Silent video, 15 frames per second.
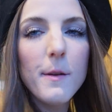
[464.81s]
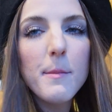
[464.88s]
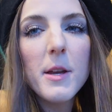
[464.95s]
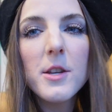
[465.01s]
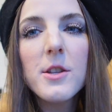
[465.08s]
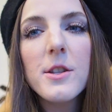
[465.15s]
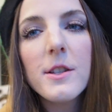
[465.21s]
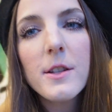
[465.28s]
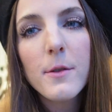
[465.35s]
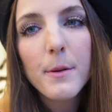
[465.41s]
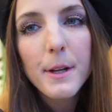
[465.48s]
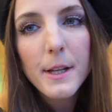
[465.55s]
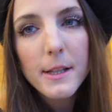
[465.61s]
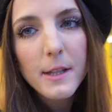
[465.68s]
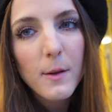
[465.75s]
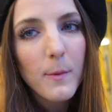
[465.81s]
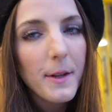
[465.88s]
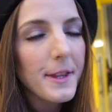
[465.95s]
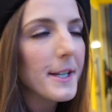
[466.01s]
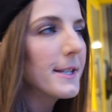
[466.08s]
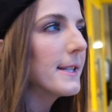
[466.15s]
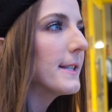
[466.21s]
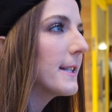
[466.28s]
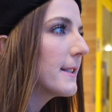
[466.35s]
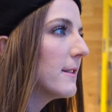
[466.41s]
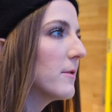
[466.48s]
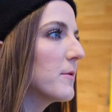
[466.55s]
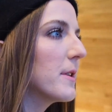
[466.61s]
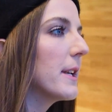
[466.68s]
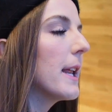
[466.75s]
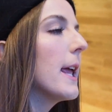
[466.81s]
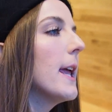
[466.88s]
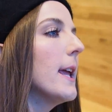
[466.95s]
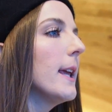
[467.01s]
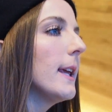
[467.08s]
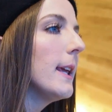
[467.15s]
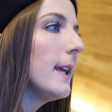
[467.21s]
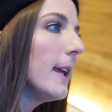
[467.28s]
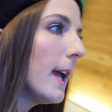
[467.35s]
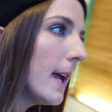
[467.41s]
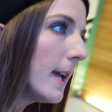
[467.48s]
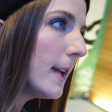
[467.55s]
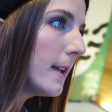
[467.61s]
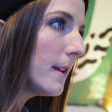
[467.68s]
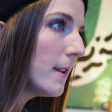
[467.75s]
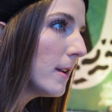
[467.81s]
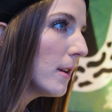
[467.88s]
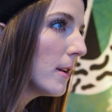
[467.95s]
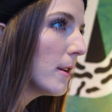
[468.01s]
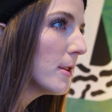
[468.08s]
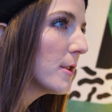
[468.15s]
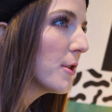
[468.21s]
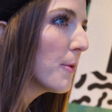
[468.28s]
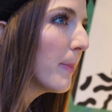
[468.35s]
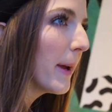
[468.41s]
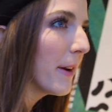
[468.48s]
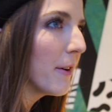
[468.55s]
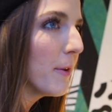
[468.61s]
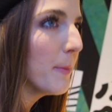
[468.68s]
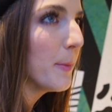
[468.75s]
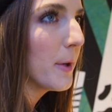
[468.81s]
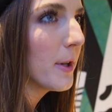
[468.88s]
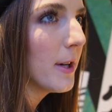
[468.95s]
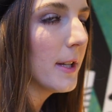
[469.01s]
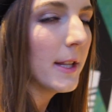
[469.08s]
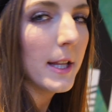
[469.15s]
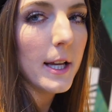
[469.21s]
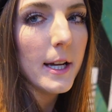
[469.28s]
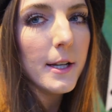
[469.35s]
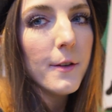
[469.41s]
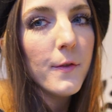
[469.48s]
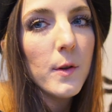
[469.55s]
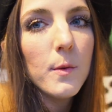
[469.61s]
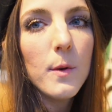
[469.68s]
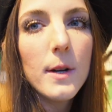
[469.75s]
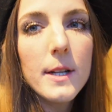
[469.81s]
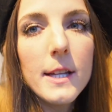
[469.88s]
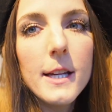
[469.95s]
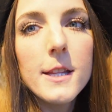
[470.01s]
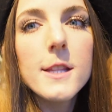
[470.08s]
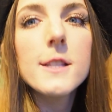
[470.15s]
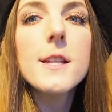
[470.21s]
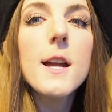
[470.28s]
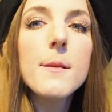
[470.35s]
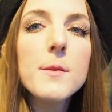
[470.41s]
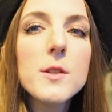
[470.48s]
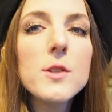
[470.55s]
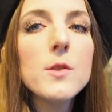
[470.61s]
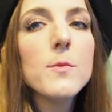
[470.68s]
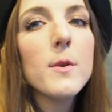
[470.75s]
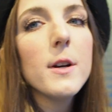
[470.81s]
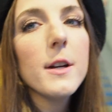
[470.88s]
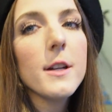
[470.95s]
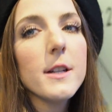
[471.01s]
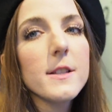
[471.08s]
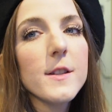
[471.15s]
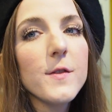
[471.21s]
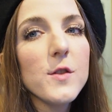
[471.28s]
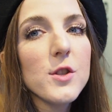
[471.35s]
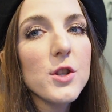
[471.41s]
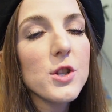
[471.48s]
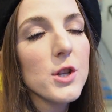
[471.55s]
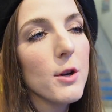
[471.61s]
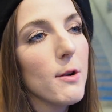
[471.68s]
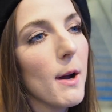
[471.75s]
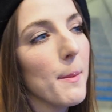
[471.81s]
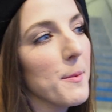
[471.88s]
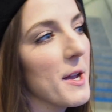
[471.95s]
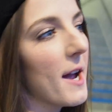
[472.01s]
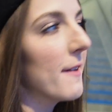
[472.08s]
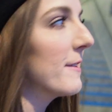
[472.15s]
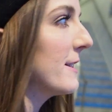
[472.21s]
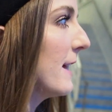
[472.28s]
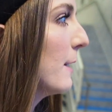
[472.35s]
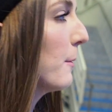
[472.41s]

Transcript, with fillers: mentioned this already. It's like 1,600. Yen. You're better to book online if you want to get the time that you want, because if you just show up, you have to take